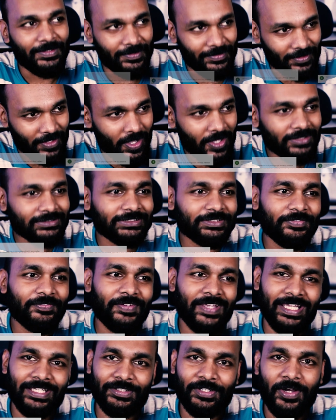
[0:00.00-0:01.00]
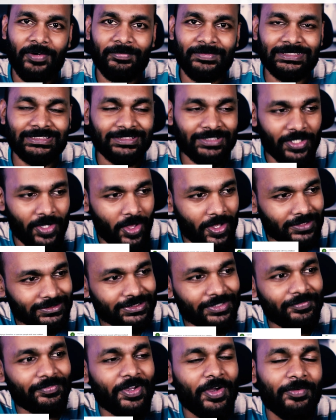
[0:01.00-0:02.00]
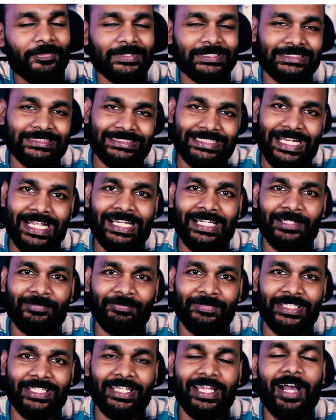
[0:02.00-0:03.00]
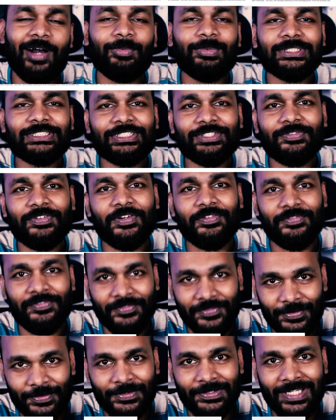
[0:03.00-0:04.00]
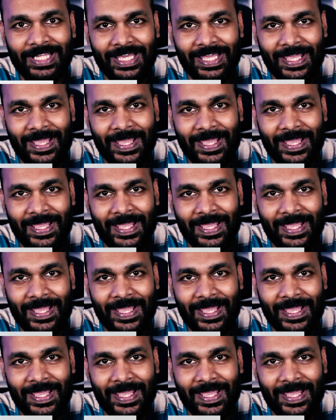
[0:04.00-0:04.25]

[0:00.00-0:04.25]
Lots of hate comments, lots of comments telling me how much of a fool I